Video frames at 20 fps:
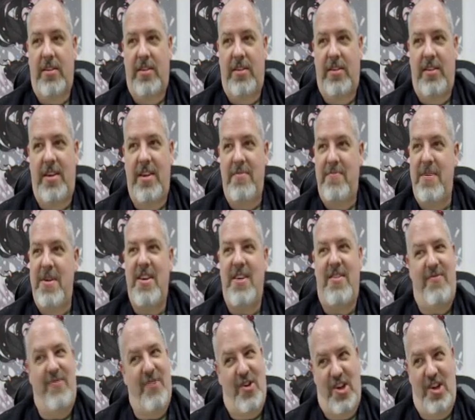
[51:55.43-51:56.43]
Give me a
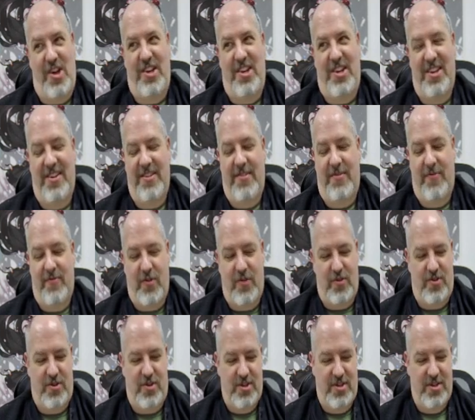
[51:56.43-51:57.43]
find
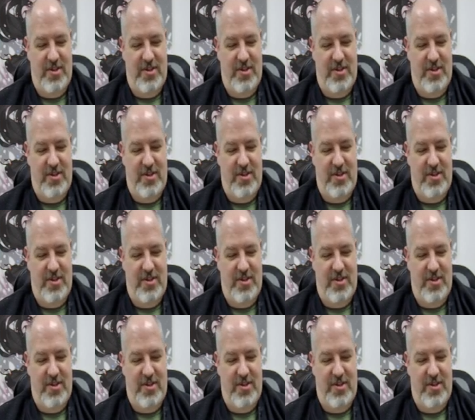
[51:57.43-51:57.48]
first.